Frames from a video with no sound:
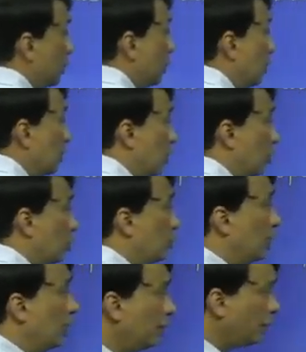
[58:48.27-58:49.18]
typically
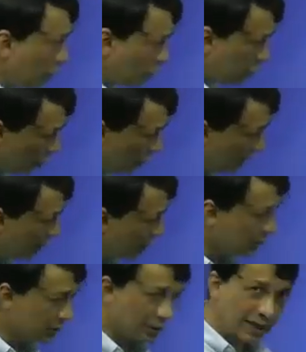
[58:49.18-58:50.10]
glaucoma. Of course, you don't get
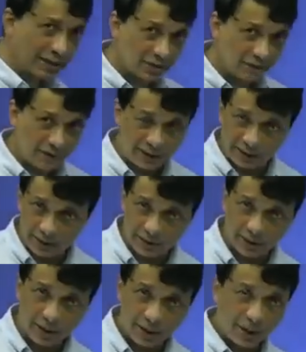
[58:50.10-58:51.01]
such classic
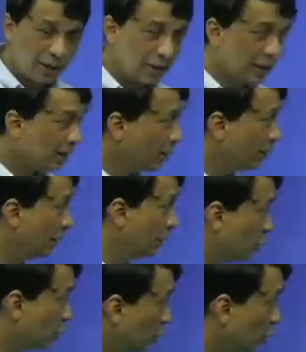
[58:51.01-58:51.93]
findings, but
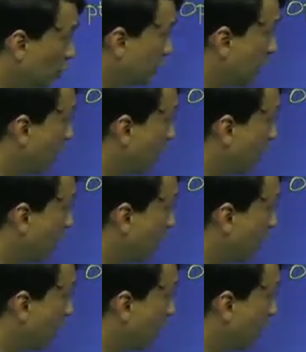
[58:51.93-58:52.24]
you should know this